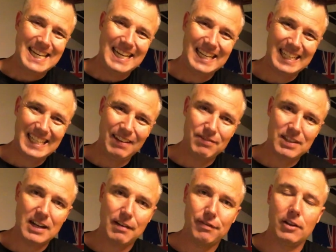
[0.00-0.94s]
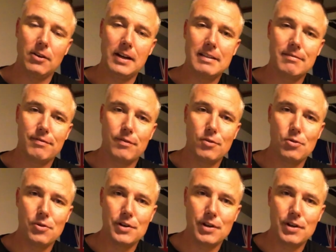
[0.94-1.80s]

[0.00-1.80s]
and it gives enough light for